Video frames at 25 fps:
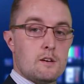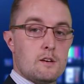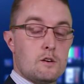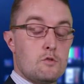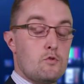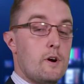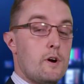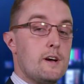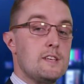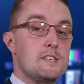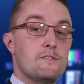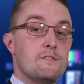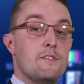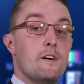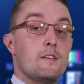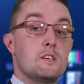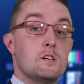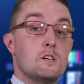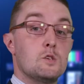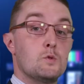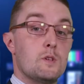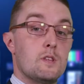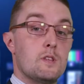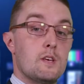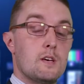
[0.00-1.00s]
Great
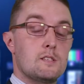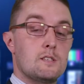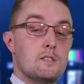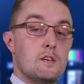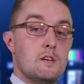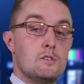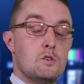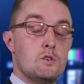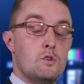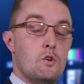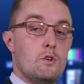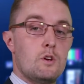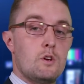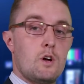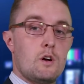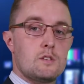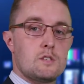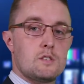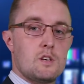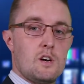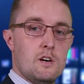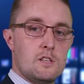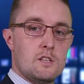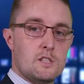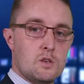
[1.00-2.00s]
advantage with this is you're not
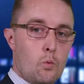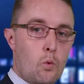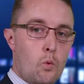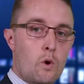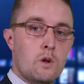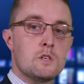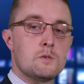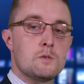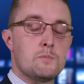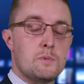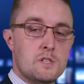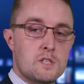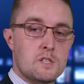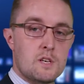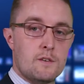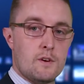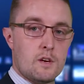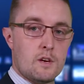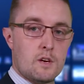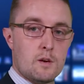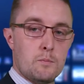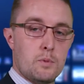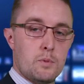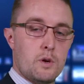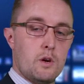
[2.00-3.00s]
tied to one
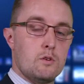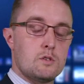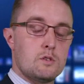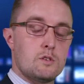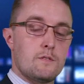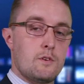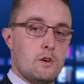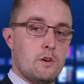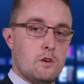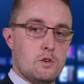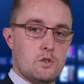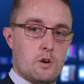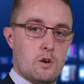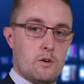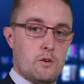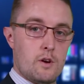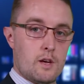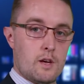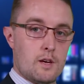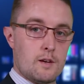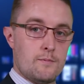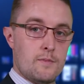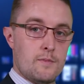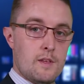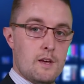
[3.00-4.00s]
specific computer for your
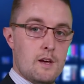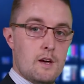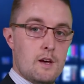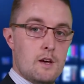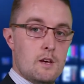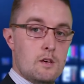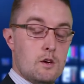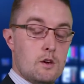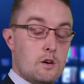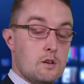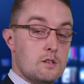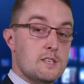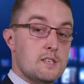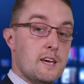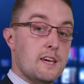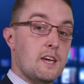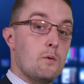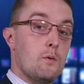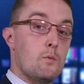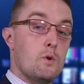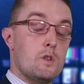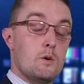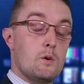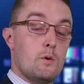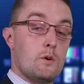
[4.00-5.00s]
tuning. You can take
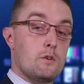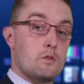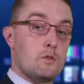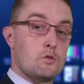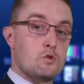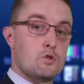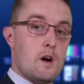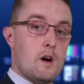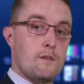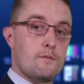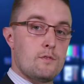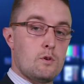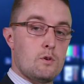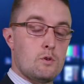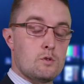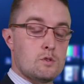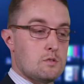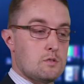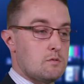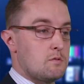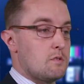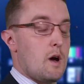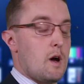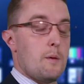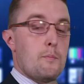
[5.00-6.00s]
it with you on your
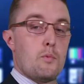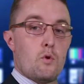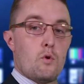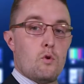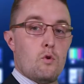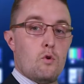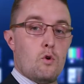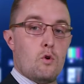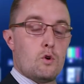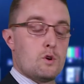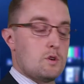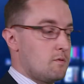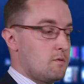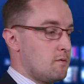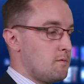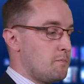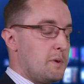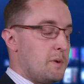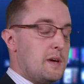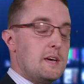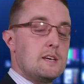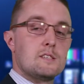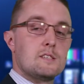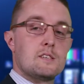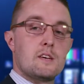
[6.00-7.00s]
travels, abroad,
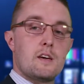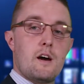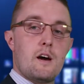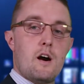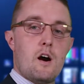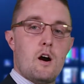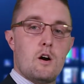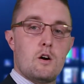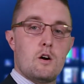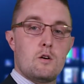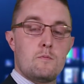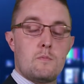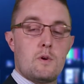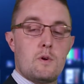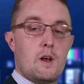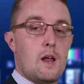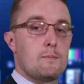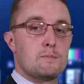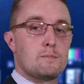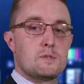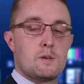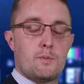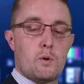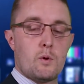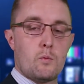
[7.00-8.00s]
PC at home,
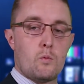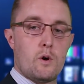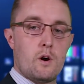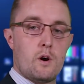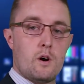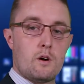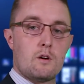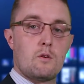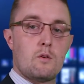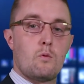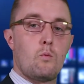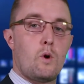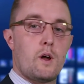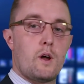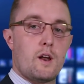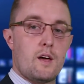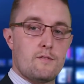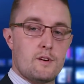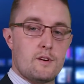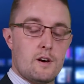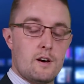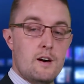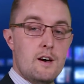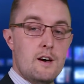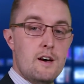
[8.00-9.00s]
laptop at work,
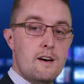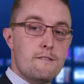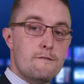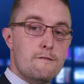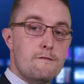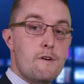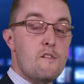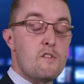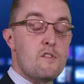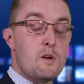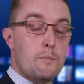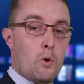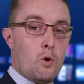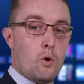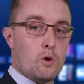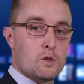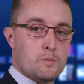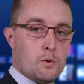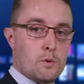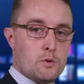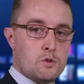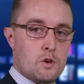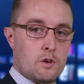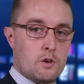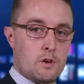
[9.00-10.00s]
whatever. Very
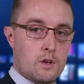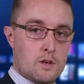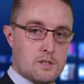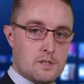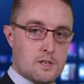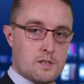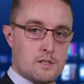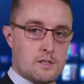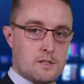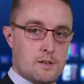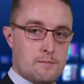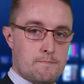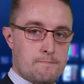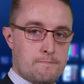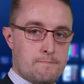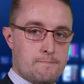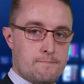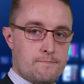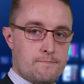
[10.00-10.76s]
portable tuning system.